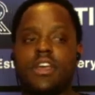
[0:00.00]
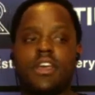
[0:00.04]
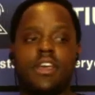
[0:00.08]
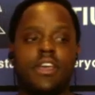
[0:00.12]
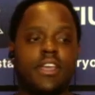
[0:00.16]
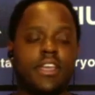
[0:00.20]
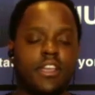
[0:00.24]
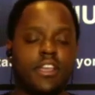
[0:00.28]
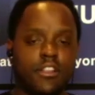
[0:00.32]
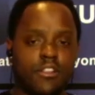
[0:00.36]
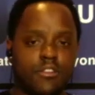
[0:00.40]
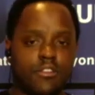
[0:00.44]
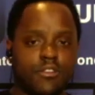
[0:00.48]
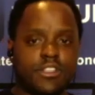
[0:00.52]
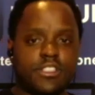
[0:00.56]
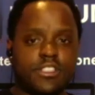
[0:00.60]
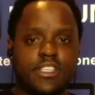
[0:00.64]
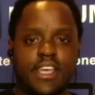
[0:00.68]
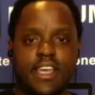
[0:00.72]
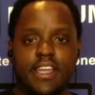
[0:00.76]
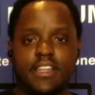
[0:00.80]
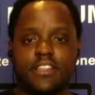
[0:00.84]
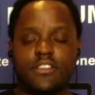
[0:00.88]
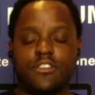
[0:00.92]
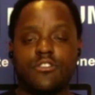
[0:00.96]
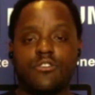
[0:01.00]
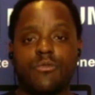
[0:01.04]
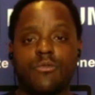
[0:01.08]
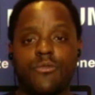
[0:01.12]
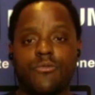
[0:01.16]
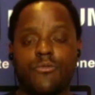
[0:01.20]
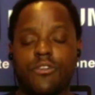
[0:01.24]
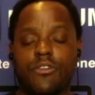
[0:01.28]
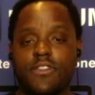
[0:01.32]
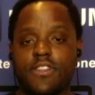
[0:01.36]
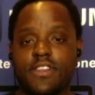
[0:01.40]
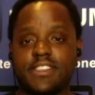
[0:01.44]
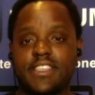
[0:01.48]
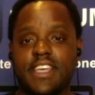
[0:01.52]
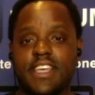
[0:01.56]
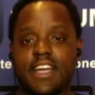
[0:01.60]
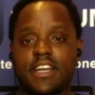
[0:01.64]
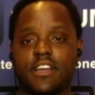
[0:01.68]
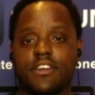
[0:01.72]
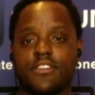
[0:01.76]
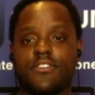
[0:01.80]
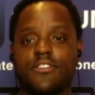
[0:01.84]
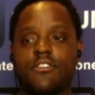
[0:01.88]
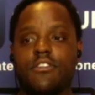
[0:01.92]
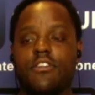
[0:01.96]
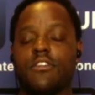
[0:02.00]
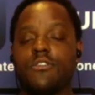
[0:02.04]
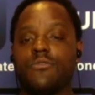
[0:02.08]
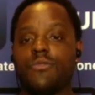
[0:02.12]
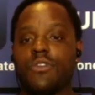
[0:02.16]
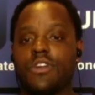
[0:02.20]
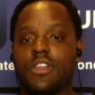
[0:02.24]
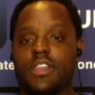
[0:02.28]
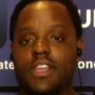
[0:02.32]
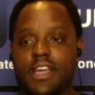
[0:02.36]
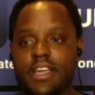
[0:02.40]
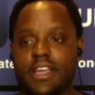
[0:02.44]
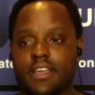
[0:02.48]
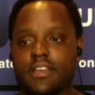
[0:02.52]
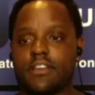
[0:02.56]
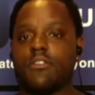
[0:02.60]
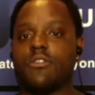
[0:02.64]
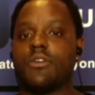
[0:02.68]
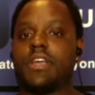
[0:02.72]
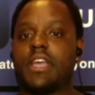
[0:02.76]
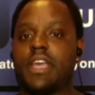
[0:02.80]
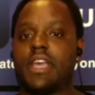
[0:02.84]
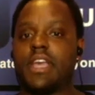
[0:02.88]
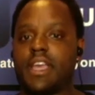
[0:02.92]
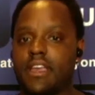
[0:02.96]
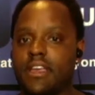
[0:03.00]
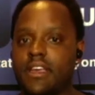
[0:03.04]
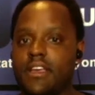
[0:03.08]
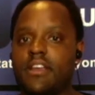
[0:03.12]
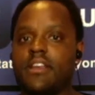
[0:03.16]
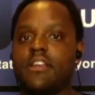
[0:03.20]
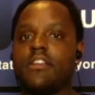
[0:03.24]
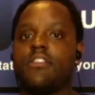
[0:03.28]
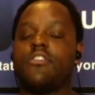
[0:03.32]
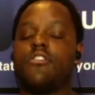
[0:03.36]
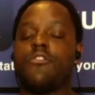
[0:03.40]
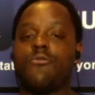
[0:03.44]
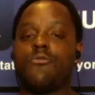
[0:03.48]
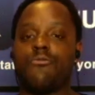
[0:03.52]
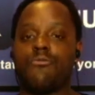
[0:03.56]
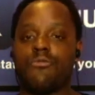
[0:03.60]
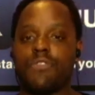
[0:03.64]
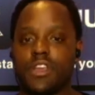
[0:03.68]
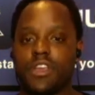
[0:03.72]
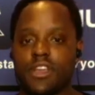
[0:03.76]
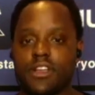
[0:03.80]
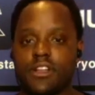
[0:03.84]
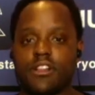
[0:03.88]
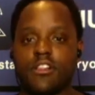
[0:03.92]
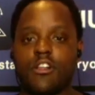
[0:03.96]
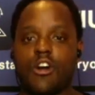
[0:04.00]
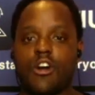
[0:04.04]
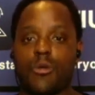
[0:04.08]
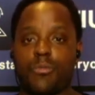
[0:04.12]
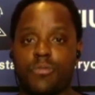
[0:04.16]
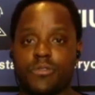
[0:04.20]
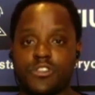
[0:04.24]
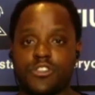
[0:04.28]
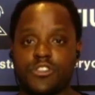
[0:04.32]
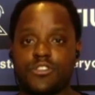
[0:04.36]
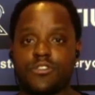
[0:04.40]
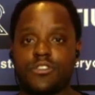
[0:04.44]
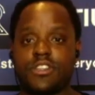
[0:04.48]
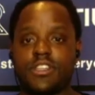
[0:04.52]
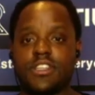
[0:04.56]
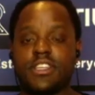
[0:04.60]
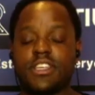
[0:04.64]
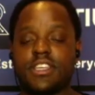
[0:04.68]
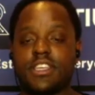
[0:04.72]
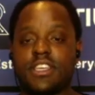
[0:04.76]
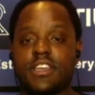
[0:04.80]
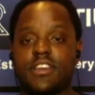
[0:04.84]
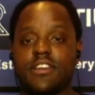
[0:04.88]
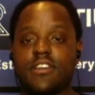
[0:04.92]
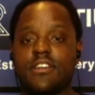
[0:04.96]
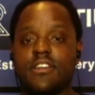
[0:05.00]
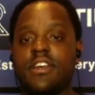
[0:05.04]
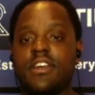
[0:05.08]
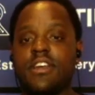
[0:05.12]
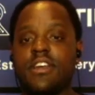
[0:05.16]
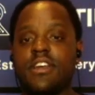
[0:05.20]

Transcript: He looks at, we won this hackathon. We're like, okay, the real opportunity here